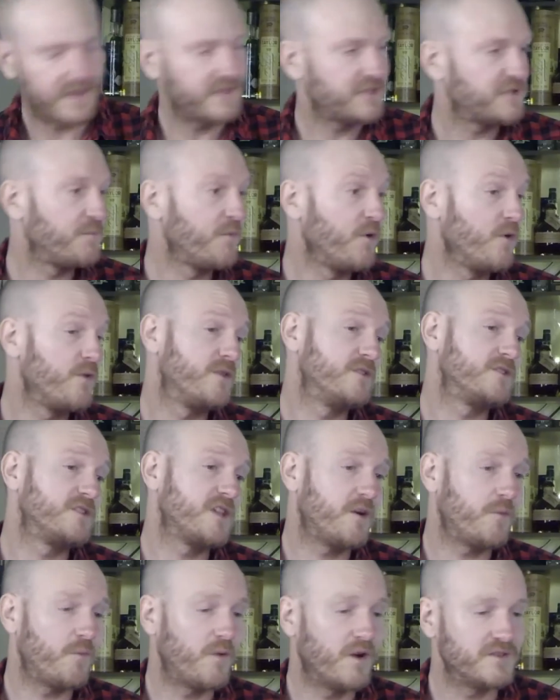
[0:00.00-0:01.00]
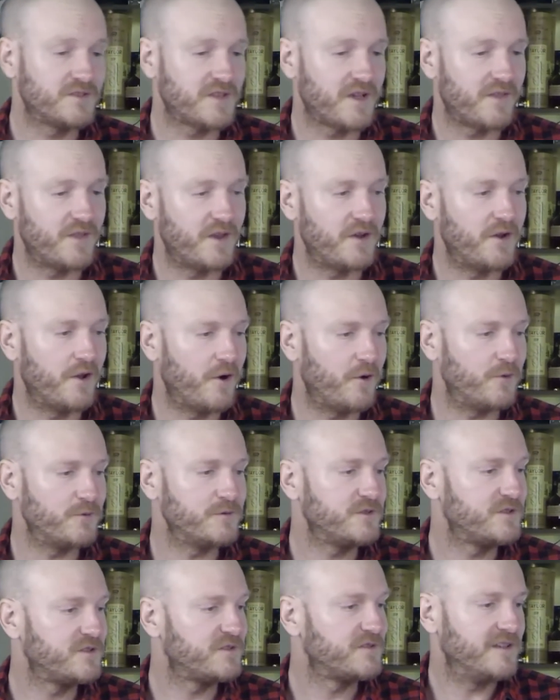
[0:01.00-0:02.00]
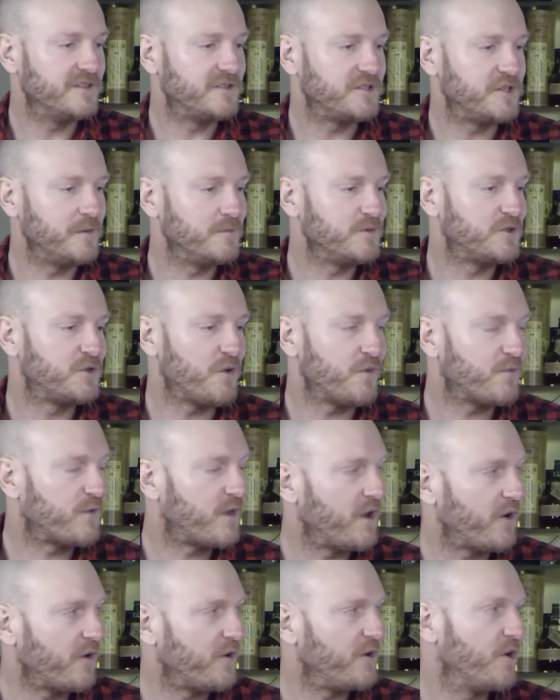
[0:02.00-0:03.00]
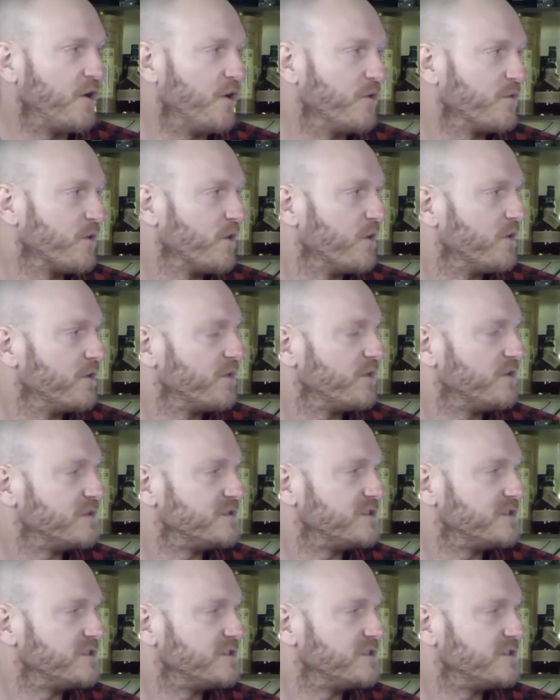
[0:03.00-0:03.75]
As smooth as that was on the nose, it seems to have carried over into the